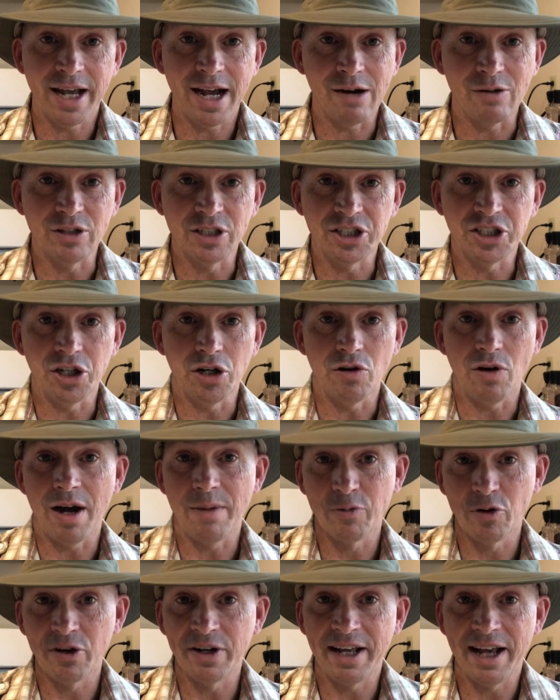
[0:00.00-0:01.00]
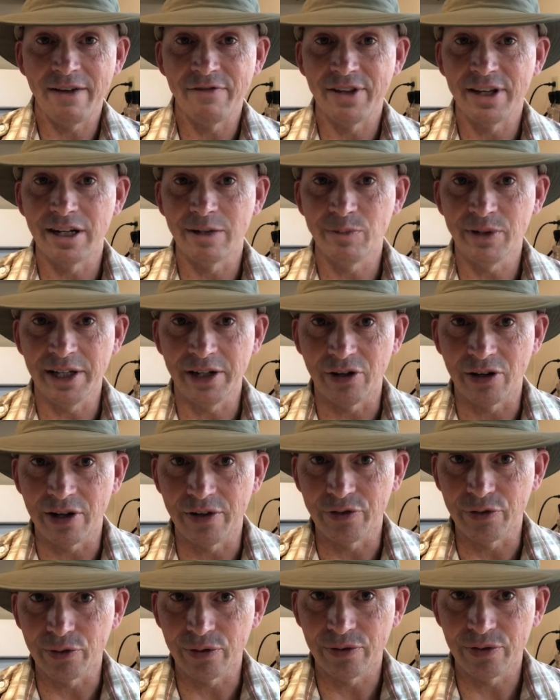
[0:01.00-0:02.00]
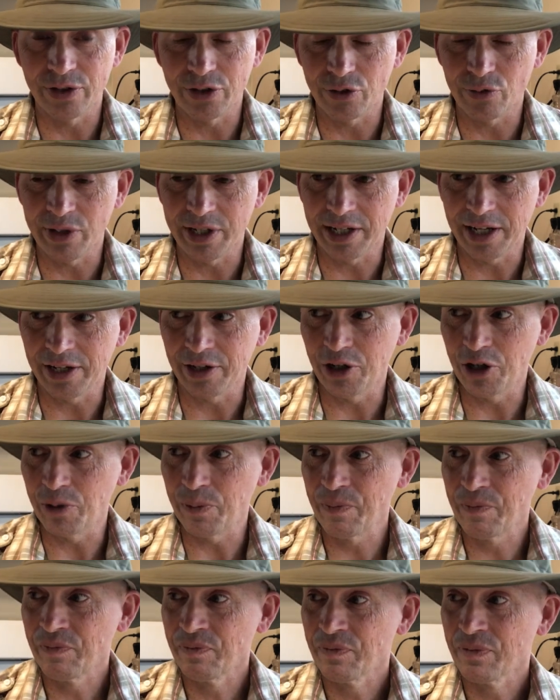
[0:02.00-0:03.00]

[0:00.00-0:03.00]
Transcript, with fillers: Howard show. I'm going to have that up later on the, this week, I hope.